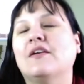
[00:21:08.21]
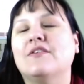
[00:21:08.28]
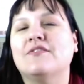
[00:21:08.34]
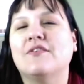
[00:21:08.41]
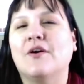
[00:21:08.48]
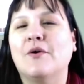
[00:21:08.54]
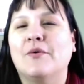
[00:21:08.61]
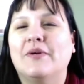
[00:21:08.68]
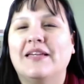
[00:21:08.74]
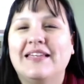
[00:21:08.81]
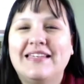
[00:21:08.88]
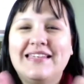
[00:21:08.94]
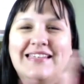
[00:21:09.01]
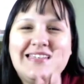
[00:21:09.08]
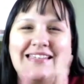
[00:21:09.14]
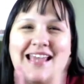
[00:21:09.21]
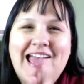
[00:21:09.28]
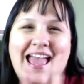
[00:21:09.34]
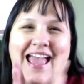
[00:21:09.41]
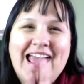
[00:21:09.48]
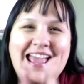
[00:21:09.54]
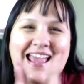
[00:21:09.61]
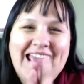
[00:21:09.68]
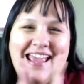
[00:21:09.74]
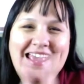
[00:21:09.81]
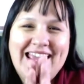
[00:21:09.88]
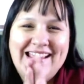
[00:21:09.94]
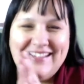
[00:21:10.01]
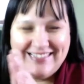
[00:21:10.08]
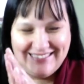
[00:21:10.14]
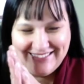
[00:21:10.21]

So, yay!